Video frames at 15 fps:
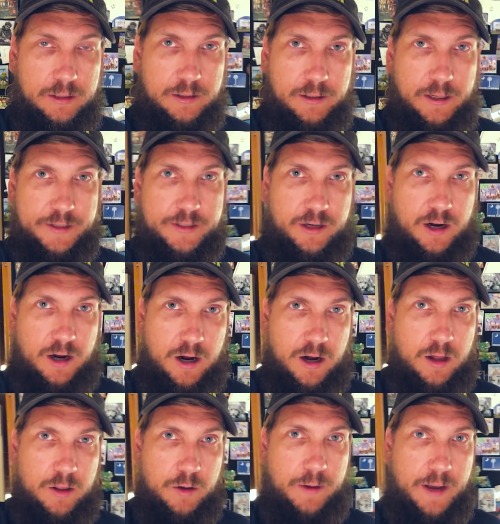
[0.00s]
It's
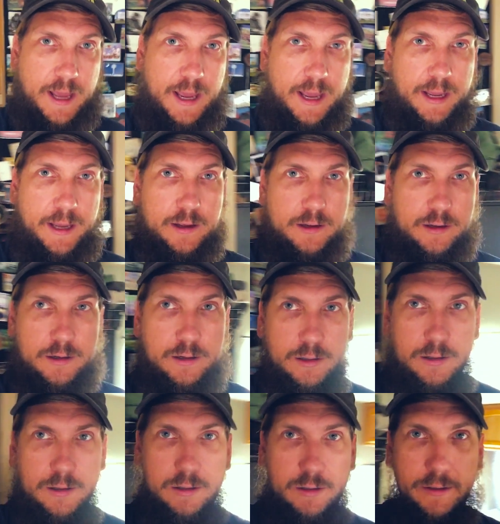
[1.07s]
all the way
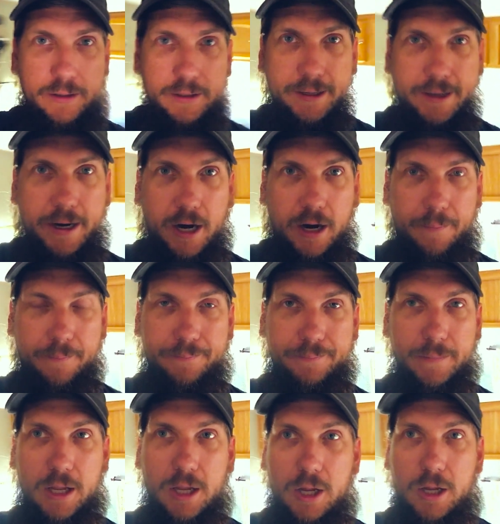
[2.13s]
here.
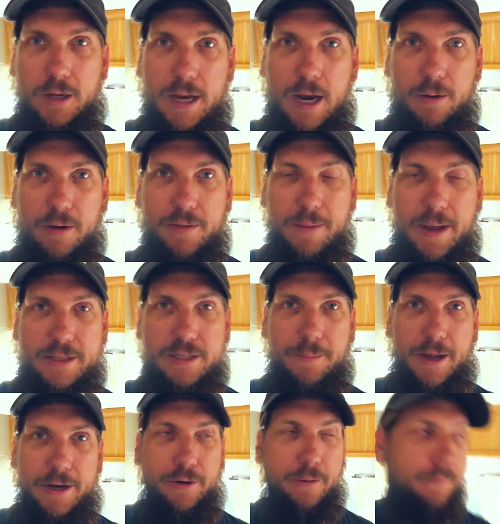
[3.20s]
Now we're in the master
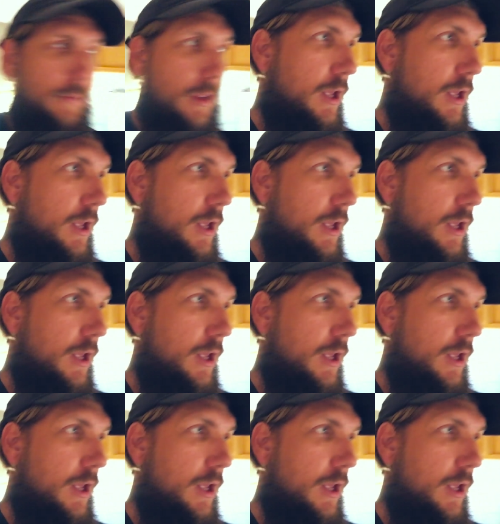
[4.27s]
bedroom.